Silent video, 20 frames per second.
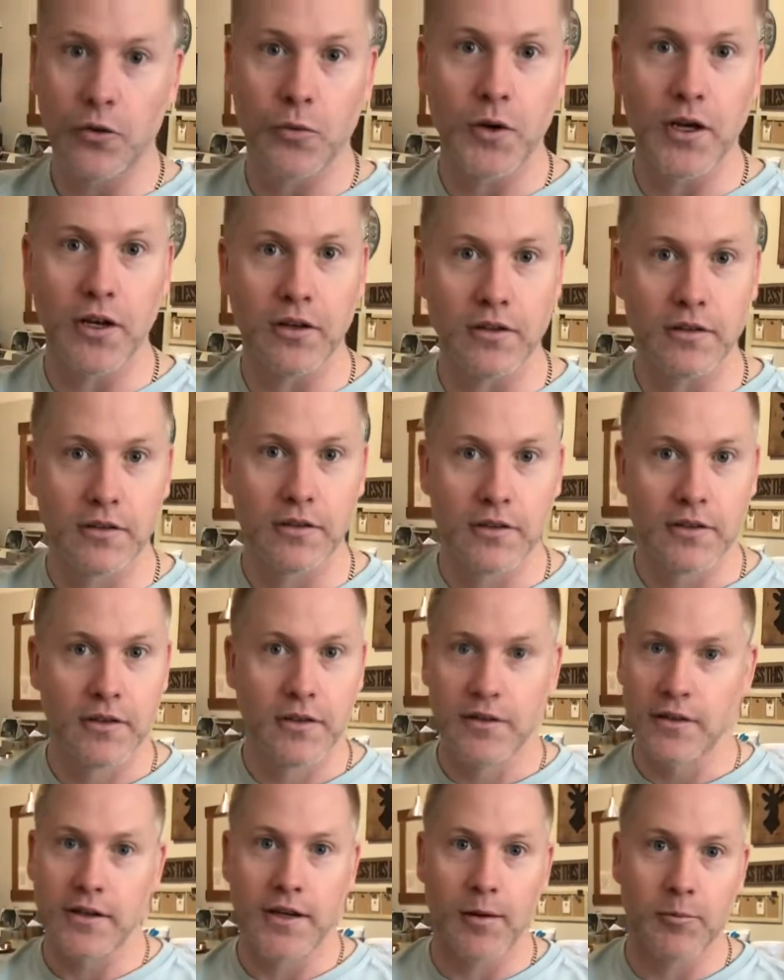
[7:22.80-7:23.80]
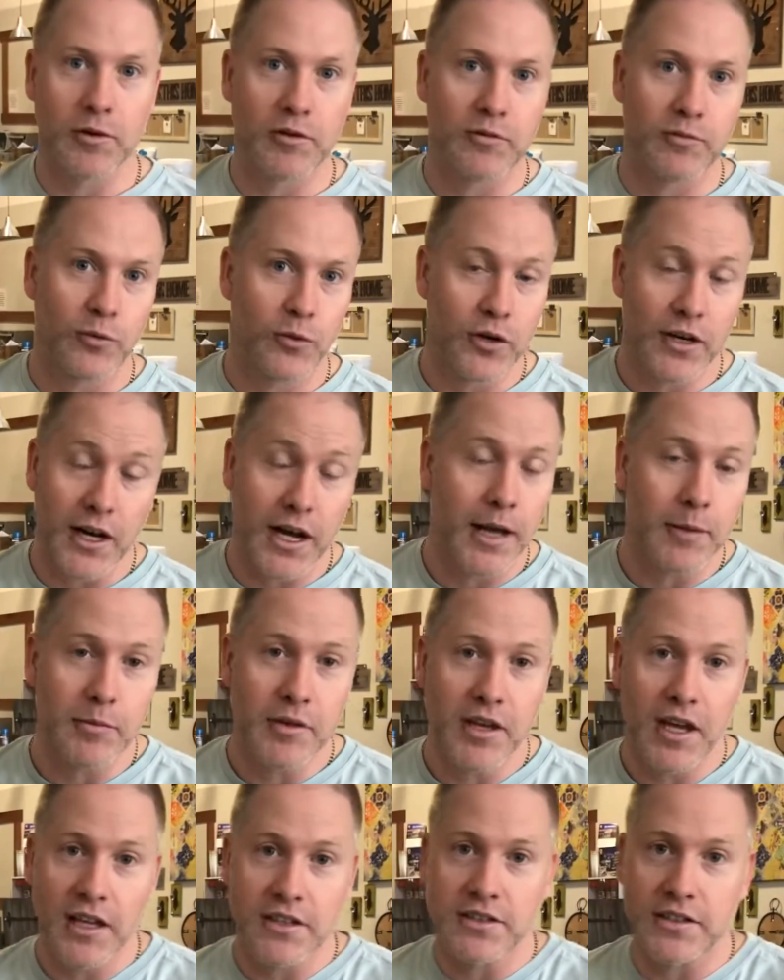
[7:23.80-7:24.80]
real number for it. I'm
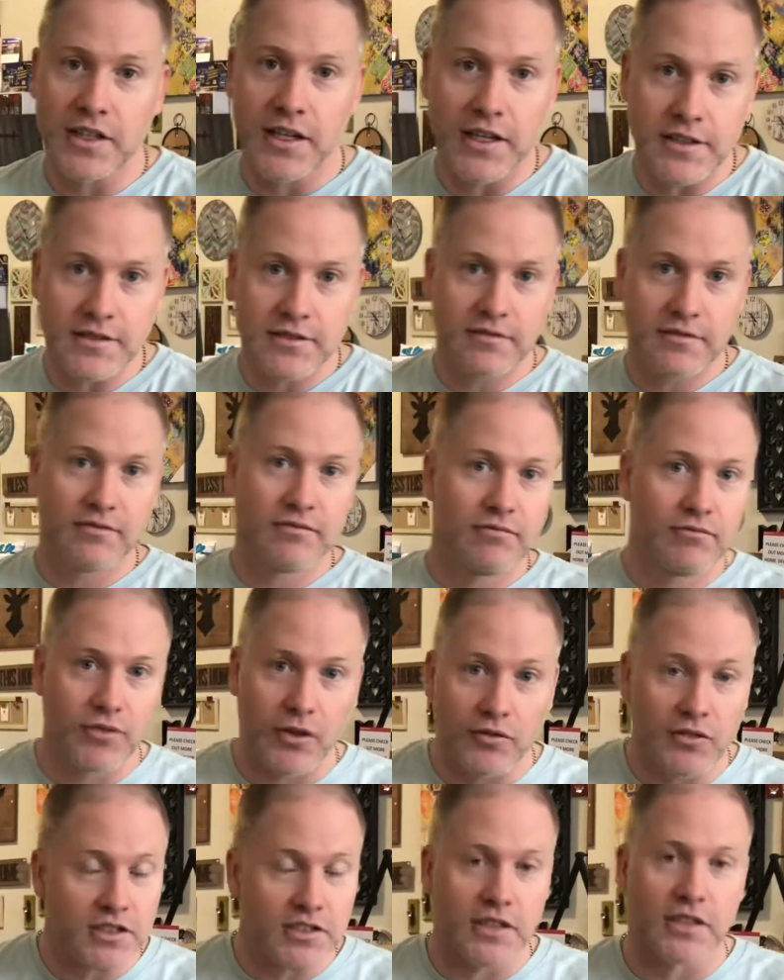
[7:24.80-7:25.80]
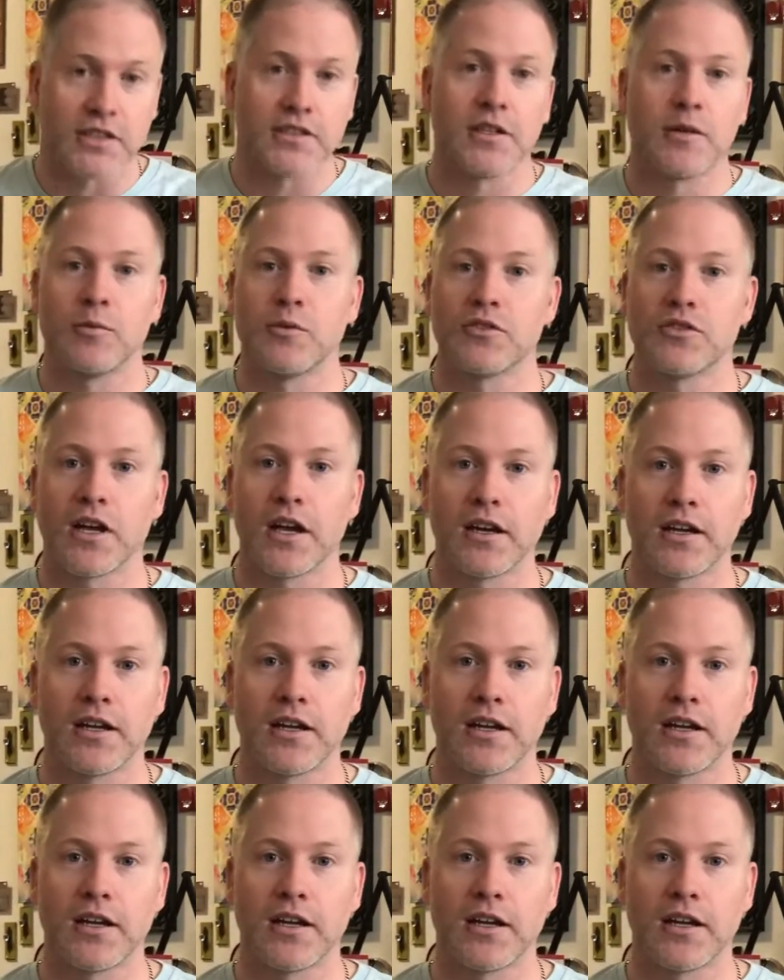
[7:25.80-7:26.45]
guessing it's 50-60%.